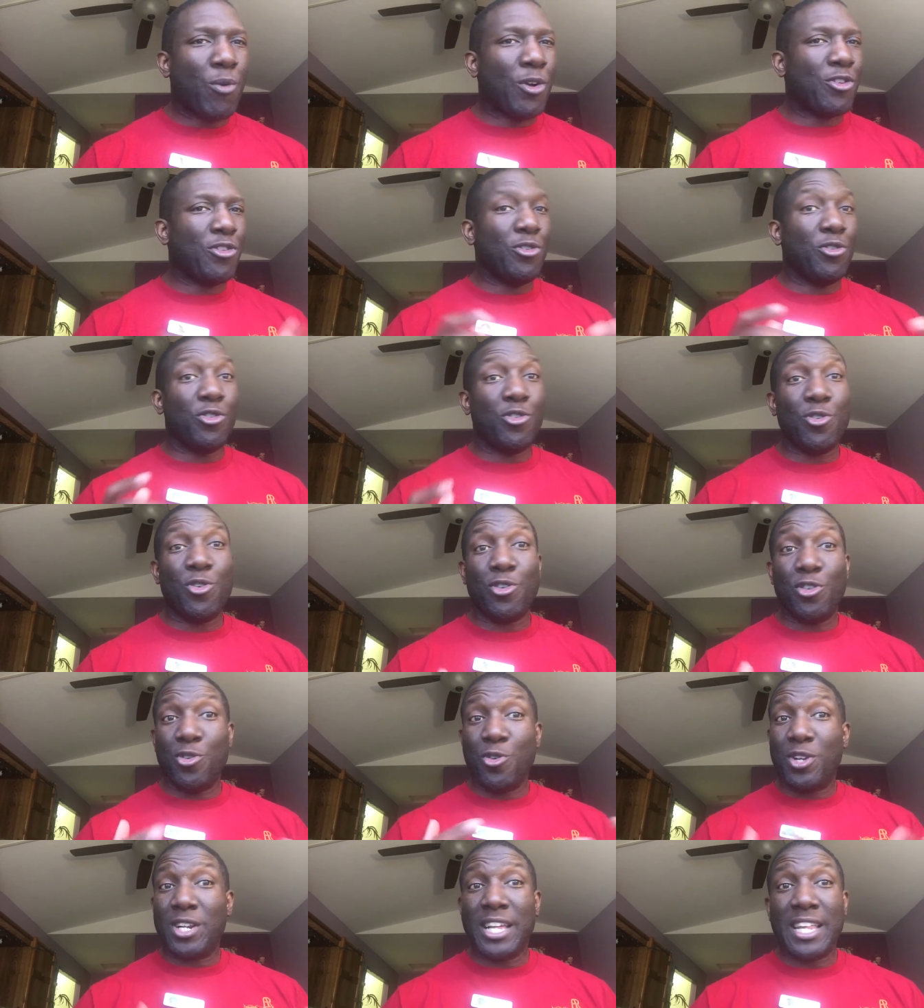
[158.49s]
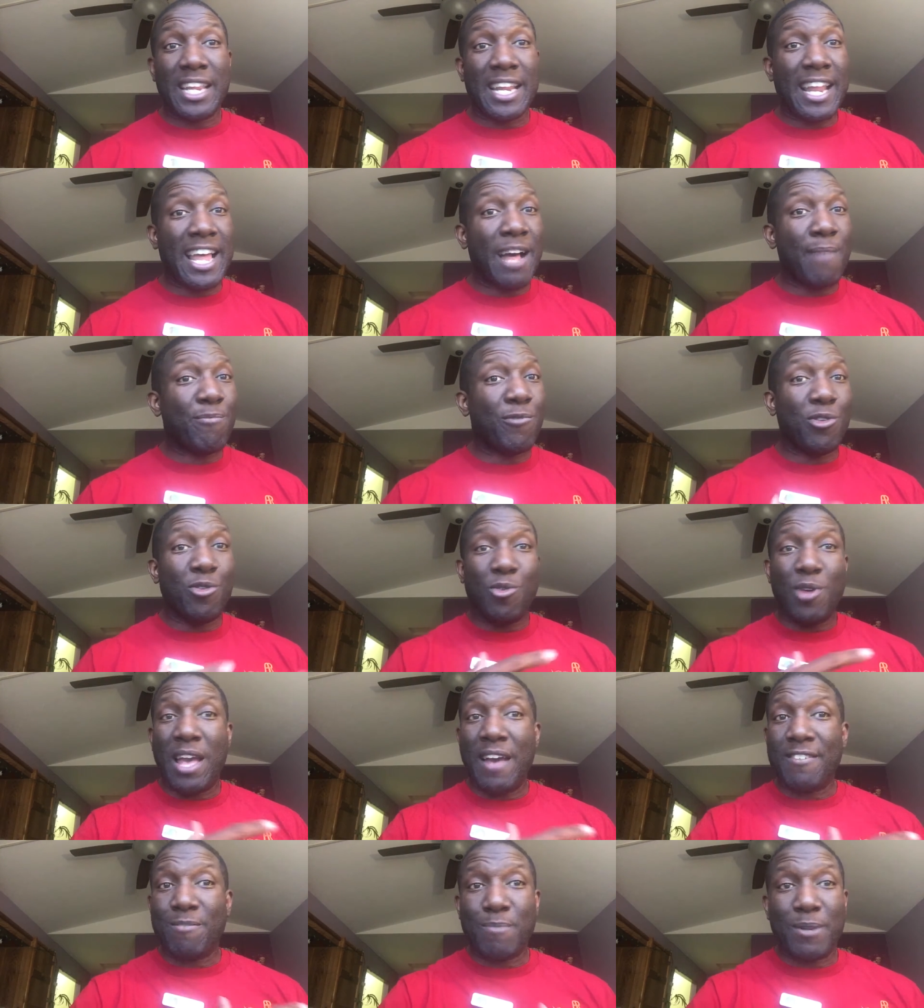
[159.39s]
What do? Do you clean it up? Do you
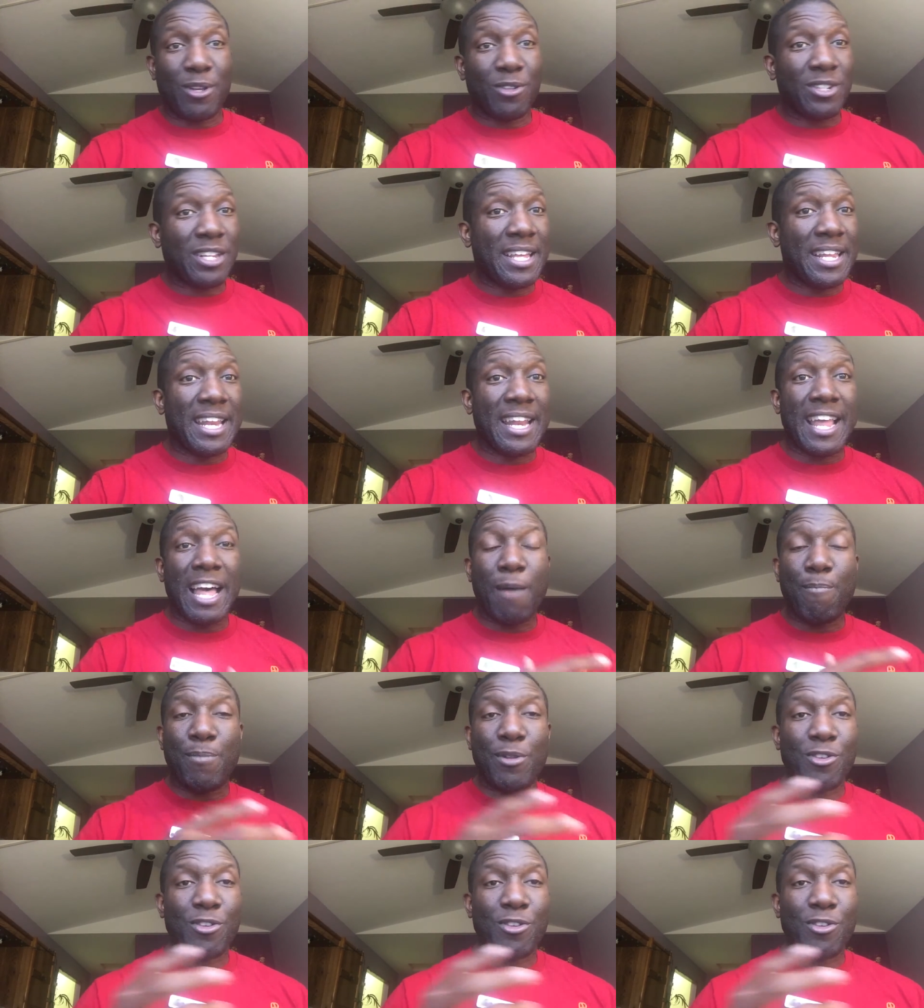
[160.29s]
have someone else clean it up?